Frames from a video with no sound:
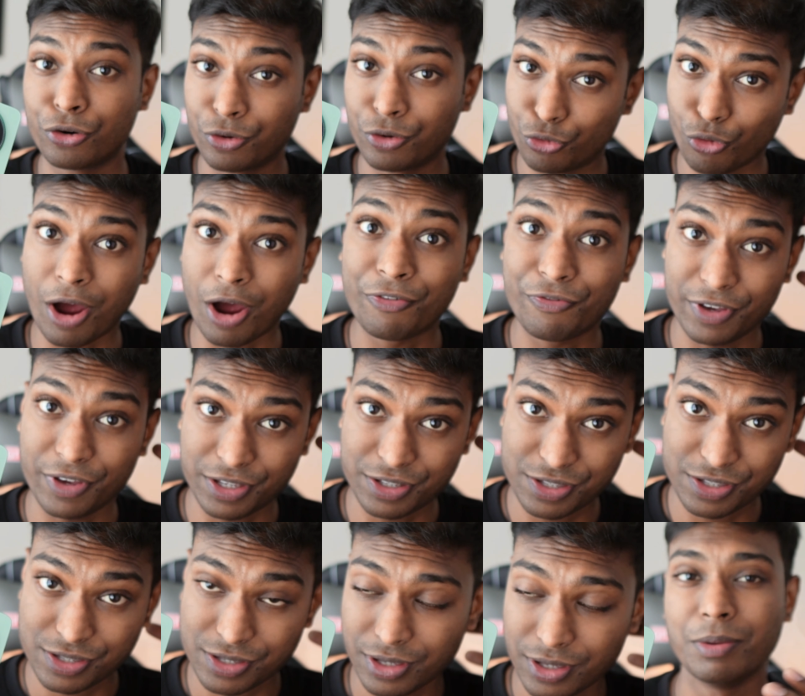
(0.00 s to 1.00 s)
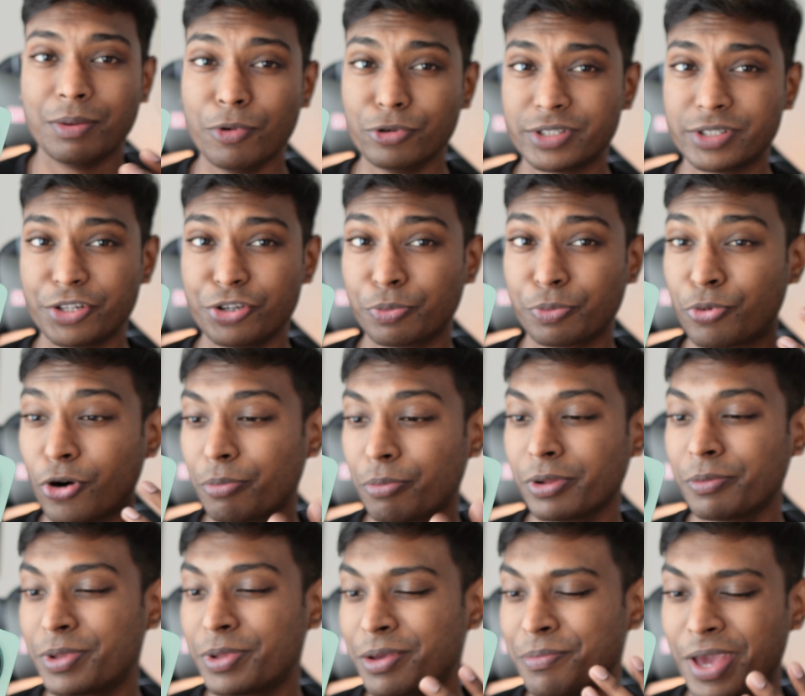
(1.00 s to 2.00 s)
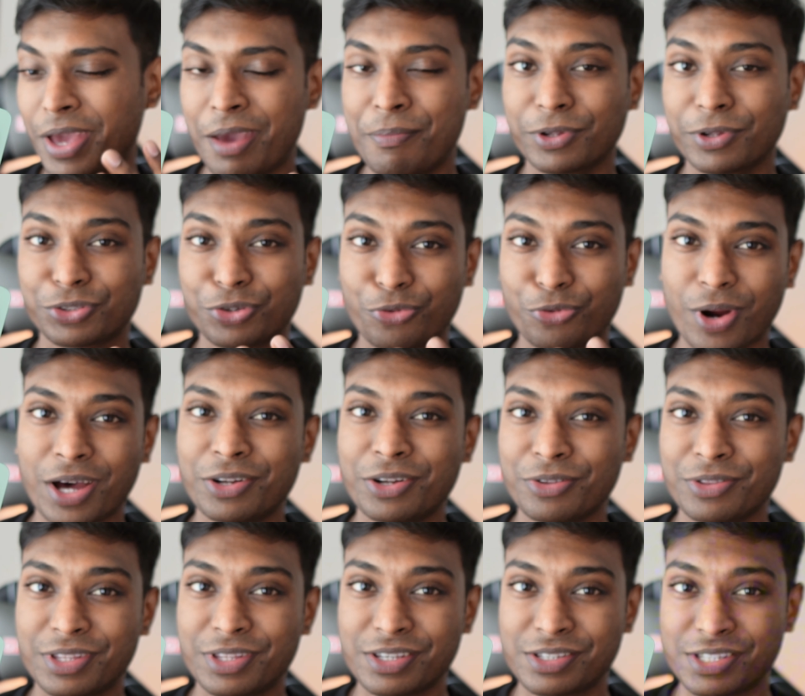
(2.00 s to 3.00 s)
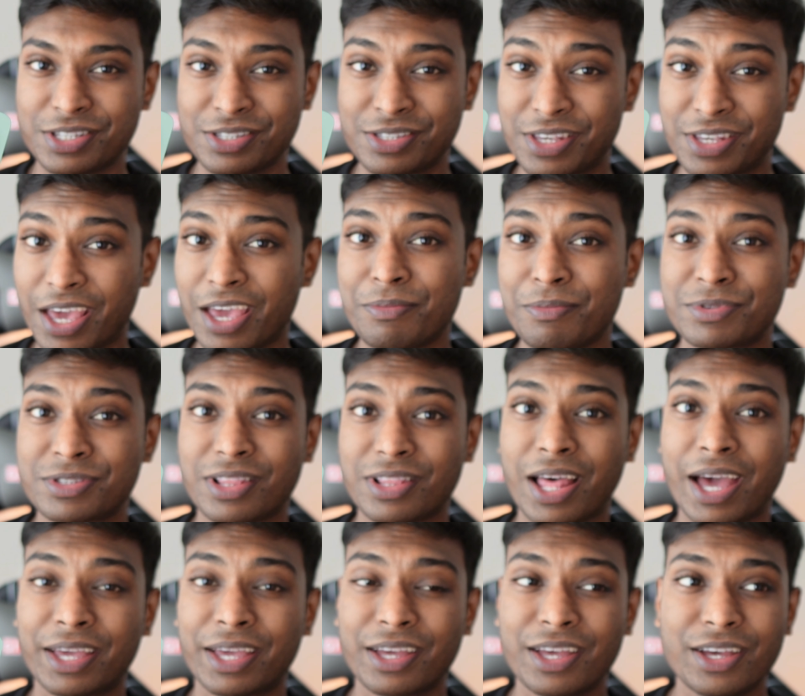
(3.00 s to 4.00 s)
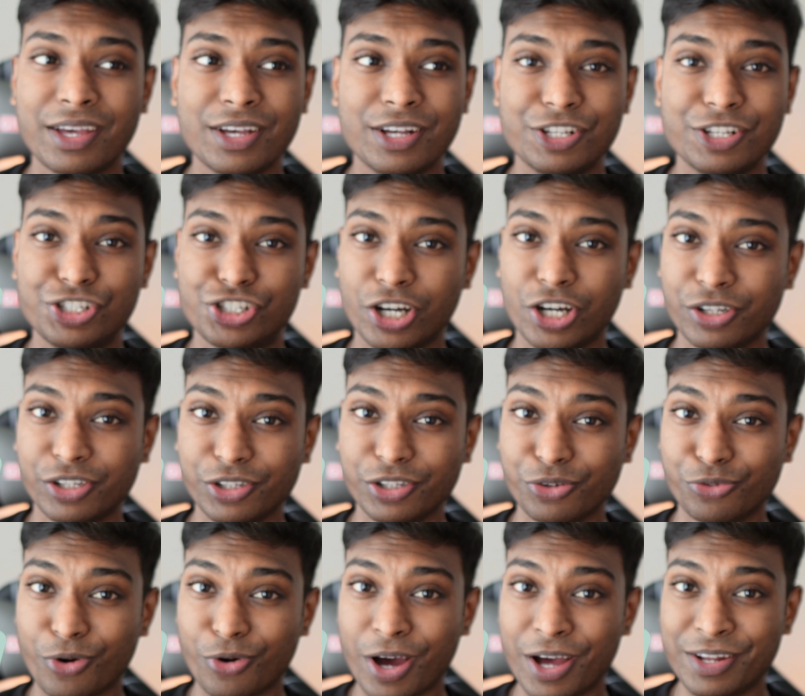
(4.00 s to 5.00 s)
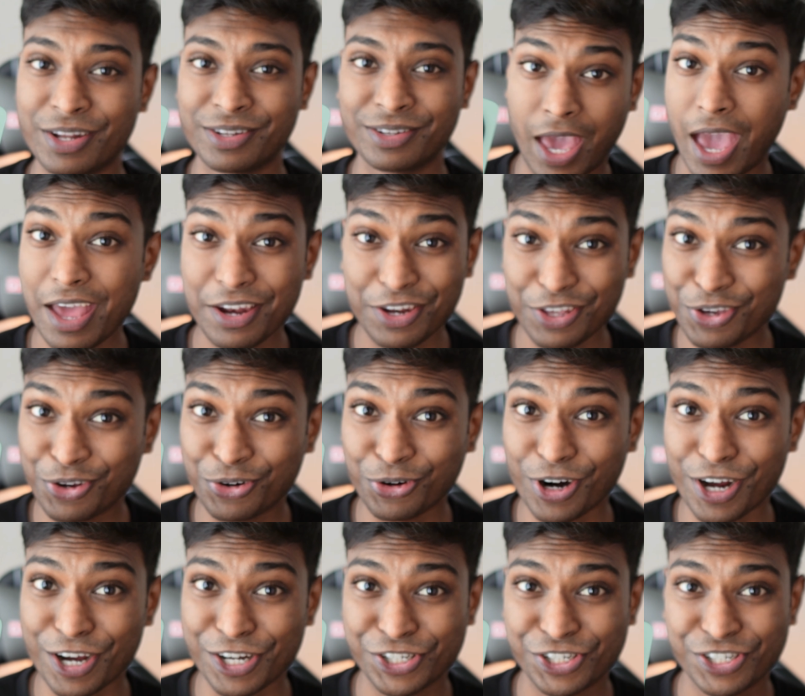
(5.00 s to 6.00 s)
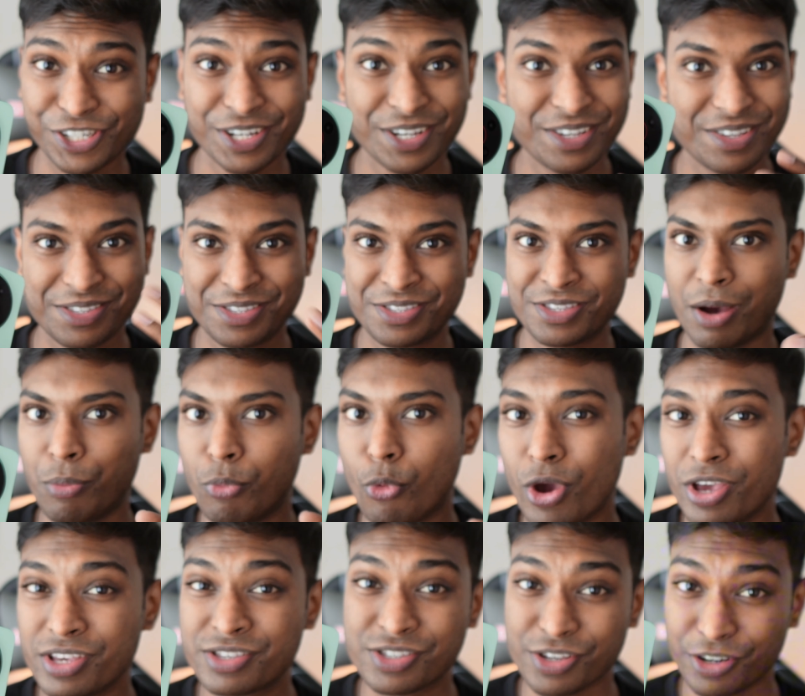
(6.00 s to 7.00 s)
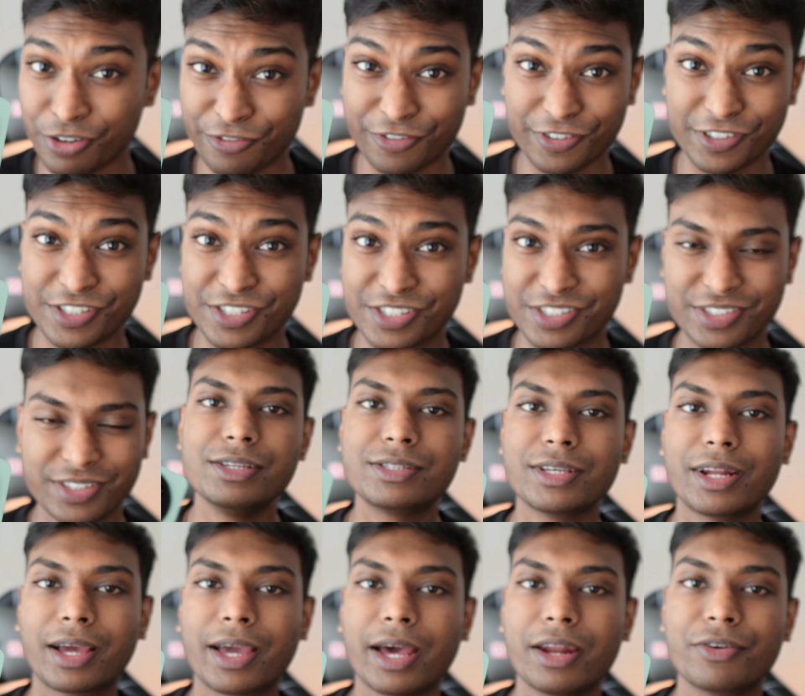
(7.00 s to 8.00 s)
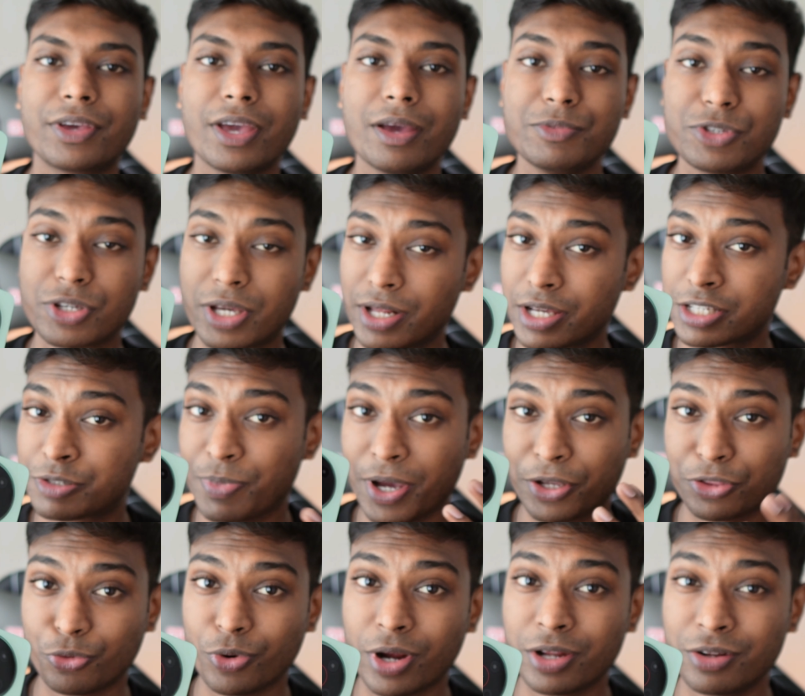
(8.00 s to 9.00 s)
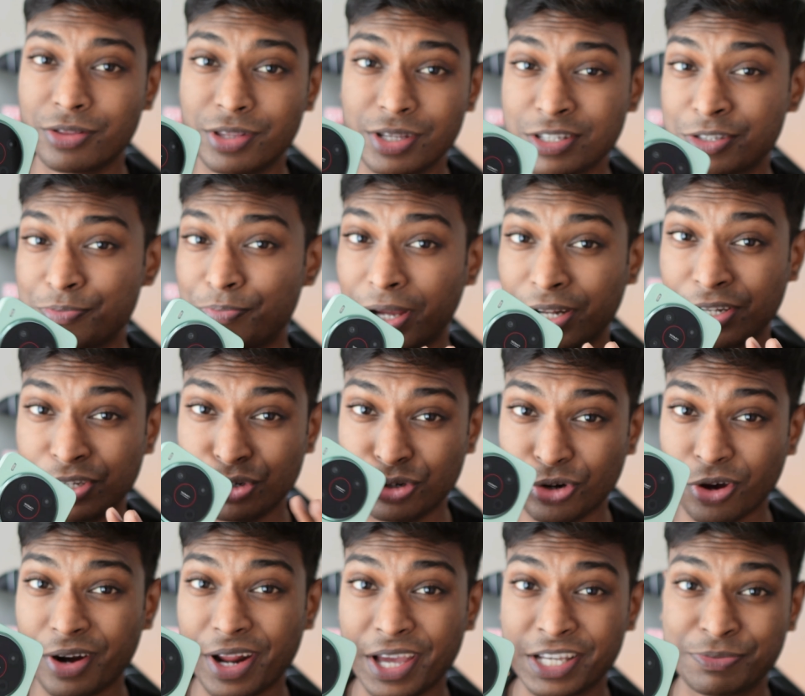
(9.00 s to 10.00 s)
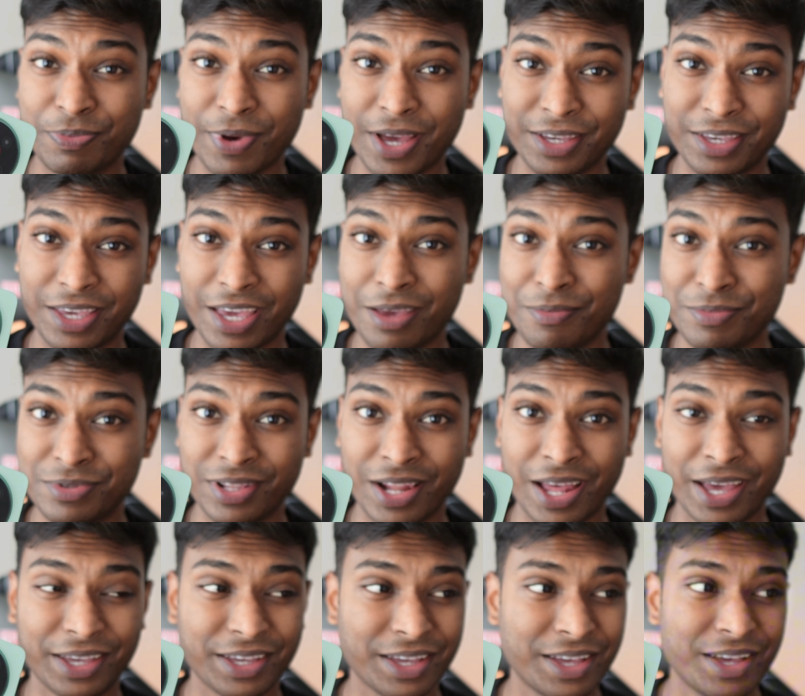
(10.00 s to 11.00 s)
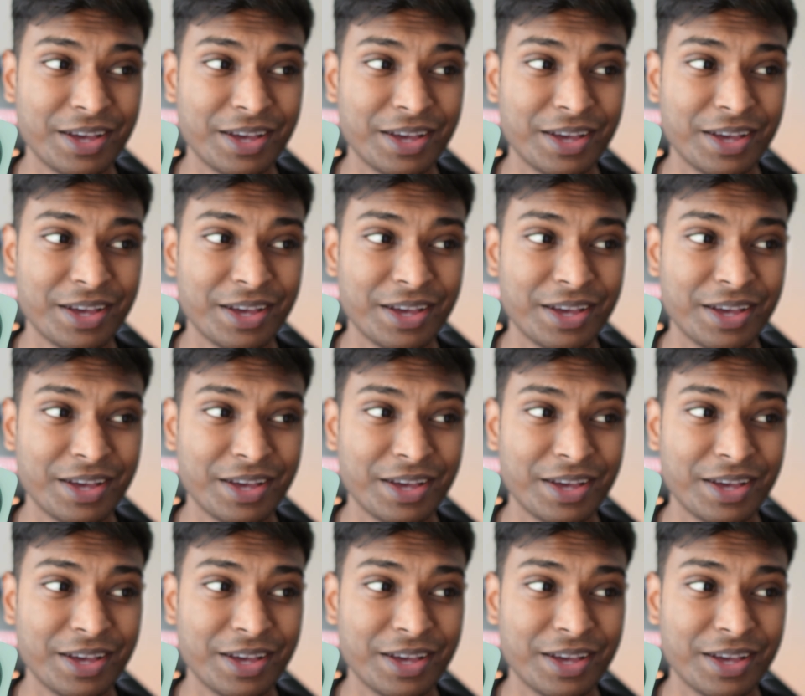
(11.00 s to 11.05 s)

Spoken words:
graphics. The most that you'll probably be able to run on this is games like Jungle Run, Candy Crush, Subway Surfers. These are the kind of games you can expect to run on this, but do not expect games like